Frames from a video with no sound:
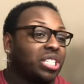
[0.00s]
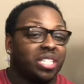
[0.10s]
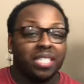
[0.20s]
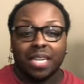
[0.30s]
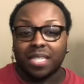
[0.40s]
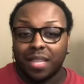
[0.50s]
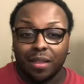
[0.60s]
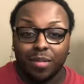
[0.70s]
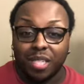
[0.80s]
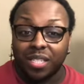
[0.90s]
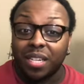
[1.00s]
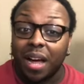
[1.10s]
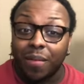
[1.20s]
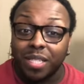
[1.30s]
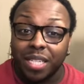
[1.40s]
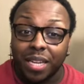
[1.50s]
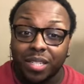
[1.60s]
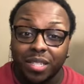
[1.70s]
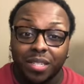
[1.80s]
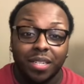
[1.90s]
she says that it was just a
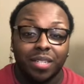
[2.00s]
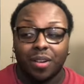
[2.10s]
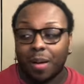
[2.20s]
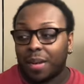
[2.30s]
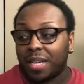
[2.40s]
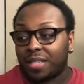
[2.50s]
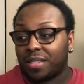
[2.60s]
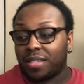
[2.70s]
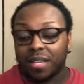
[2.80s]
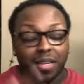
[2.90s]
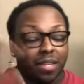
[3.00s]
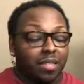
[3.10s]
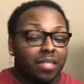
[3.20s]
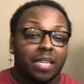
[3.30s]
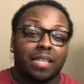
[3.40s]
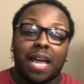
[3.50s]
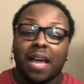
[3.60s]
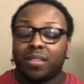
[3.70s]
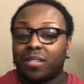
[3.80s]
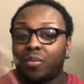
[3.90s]
conversation. He dropped like
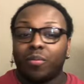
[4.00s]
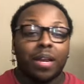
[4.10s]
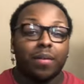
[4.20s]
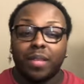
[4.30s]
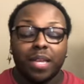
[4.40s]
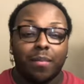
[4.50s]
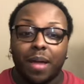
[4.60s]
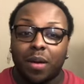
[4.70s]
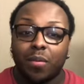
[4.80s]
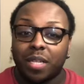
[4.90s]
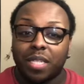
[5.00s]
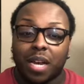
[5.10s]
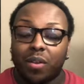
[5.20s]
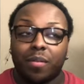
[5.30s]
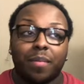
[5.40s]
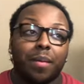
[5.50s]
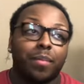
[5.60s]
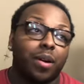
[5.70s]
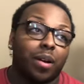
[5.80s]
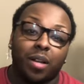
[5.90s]
10,000 or whatever the amount was, I don't
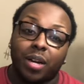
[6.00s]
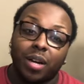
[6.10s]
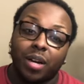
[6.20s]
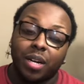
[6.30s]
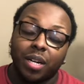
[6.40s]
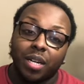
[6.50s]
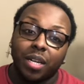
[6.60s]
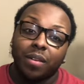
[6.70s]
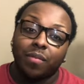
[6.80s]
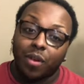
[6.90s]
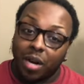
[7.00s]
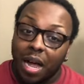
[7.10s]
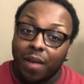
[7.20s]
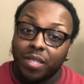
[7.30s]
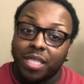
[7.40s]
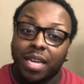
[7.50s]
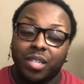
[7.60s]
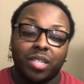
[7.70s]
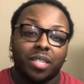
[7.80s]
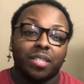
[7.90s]
remember, on her for a
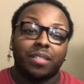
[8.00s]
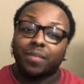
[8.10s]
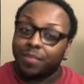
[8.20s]
conversation.